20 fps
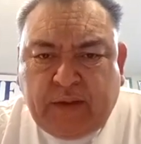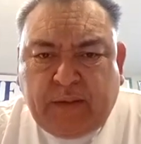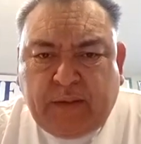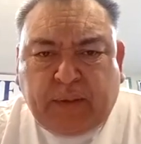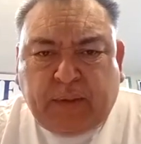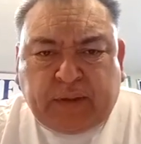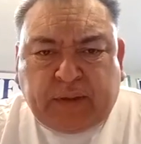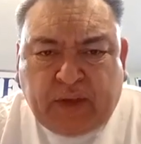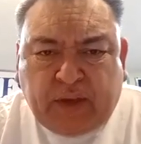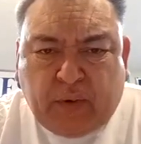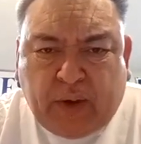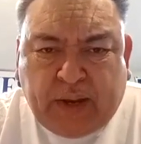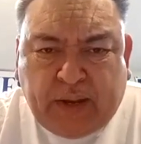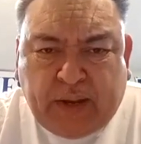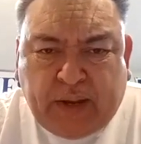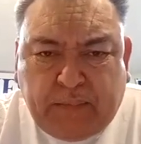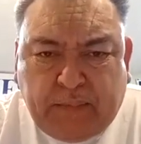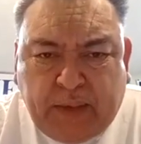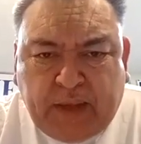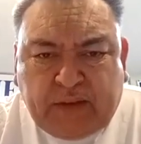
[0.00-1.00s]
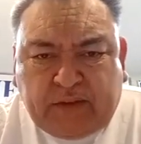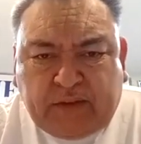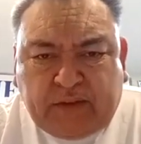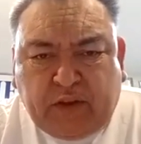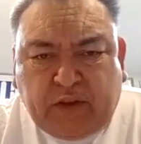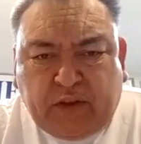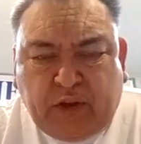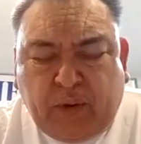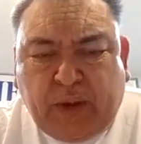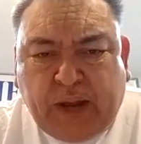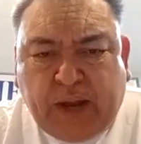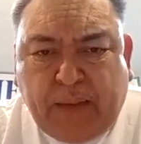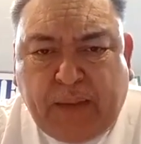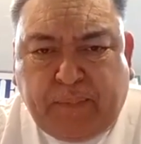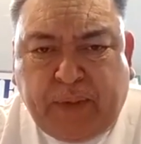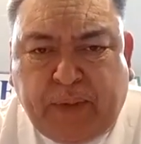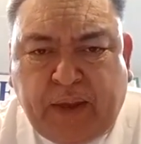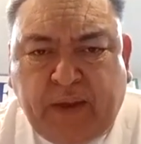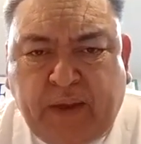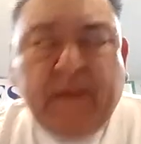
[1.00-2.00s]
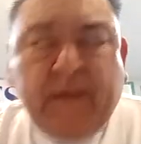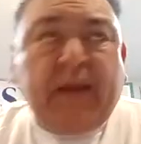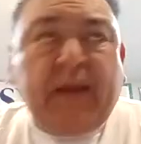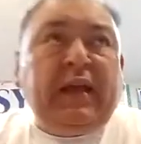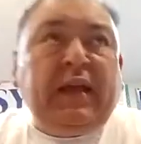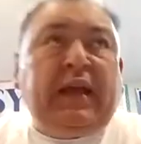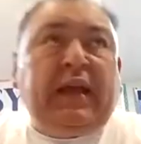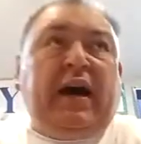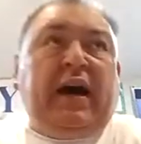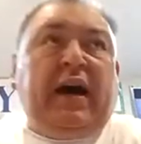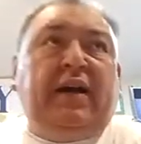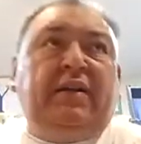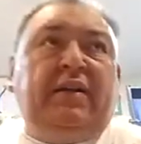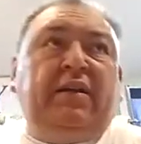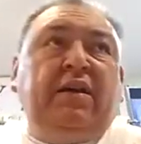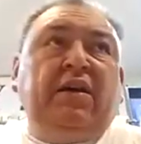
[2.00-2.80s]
But they wanted meat. So you know what happened? God